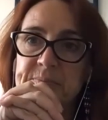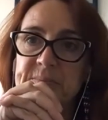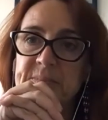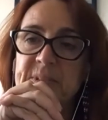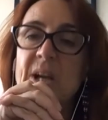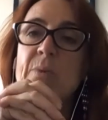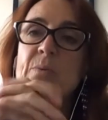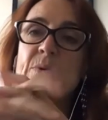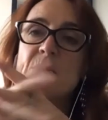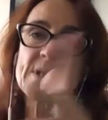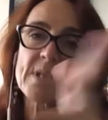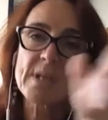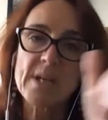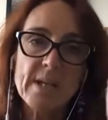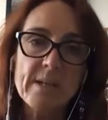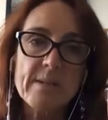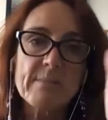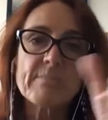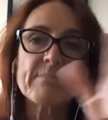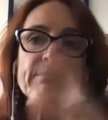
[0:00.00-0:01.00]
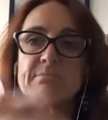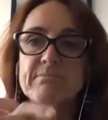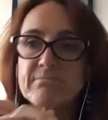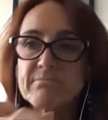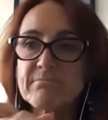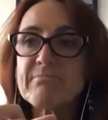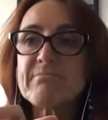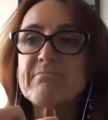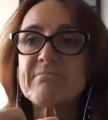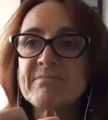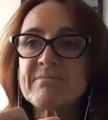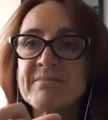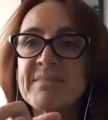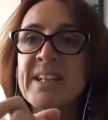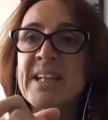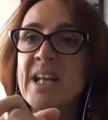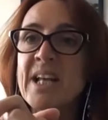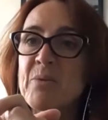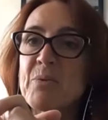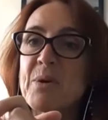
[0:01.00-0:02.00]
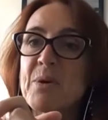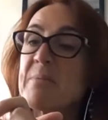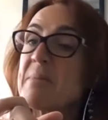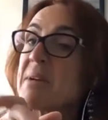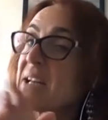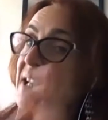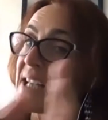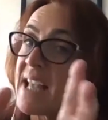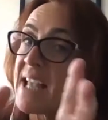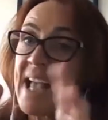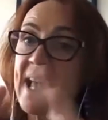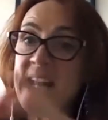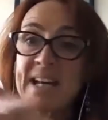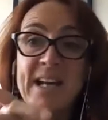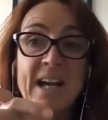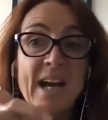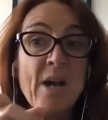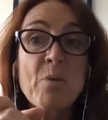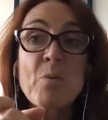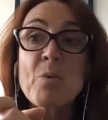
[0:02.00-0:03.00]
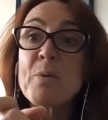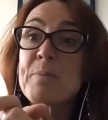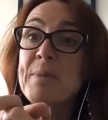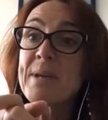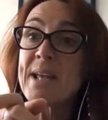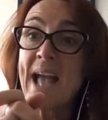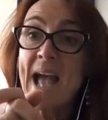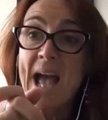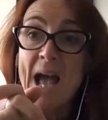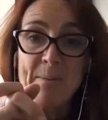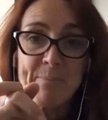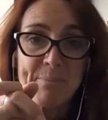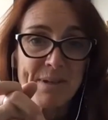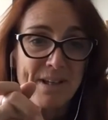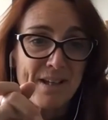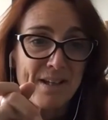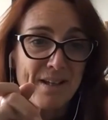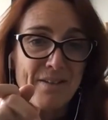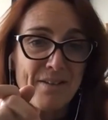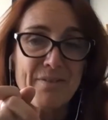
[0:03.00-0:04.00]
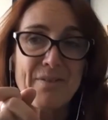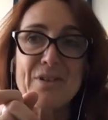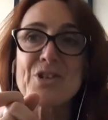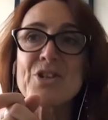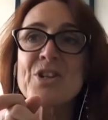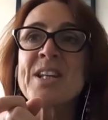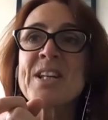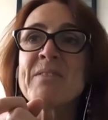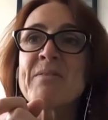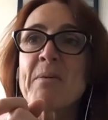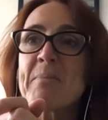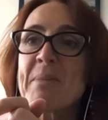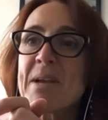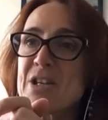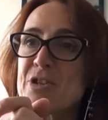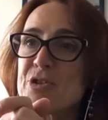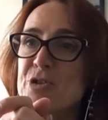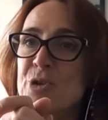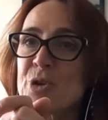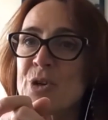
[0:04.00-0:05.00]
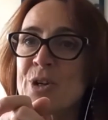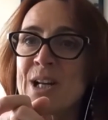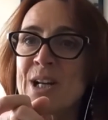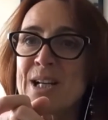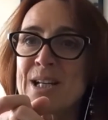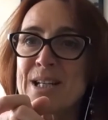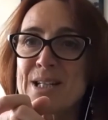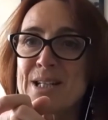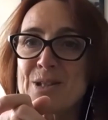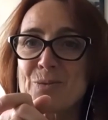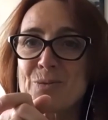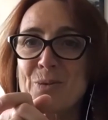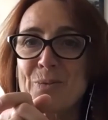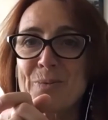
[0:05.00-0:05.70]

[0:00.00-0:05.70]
I would say, in that way. No. But again, I would be happy if a Geneva-based journalist would